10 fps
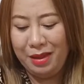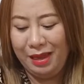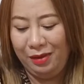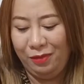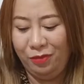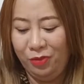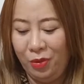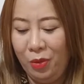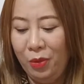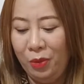my
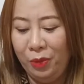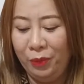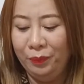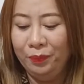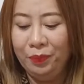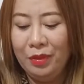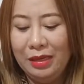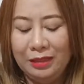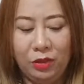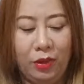phone.
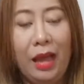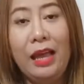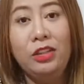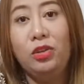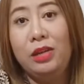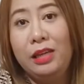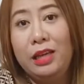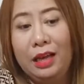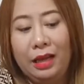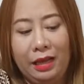So
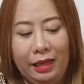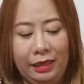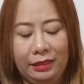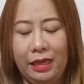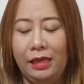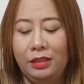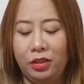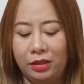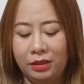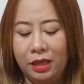actually, guys, I
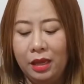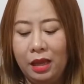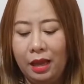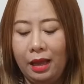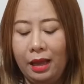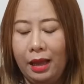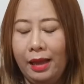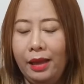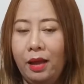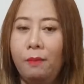just
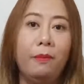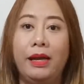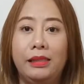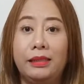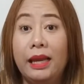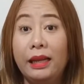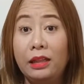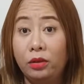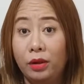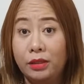I have my
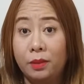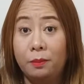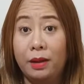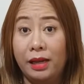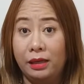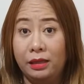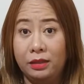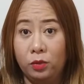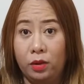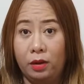second thoughts of buying
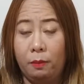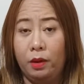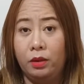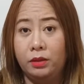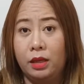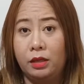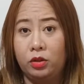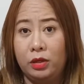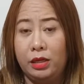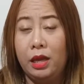this one because
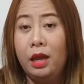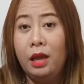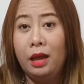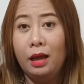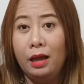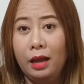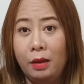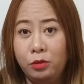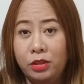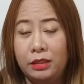actually
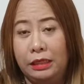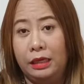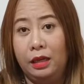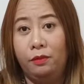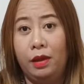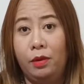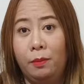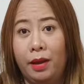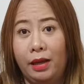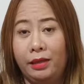I'm just thinking if I
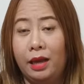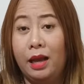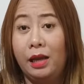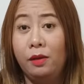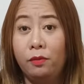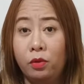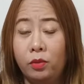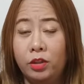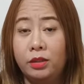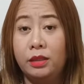will buy the
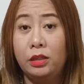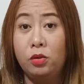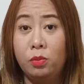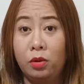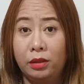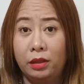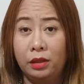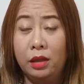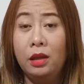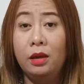iPhone, which is a new
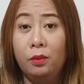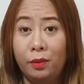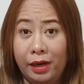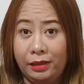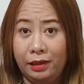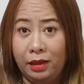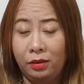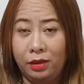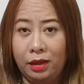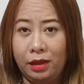model right
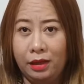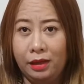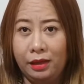now. The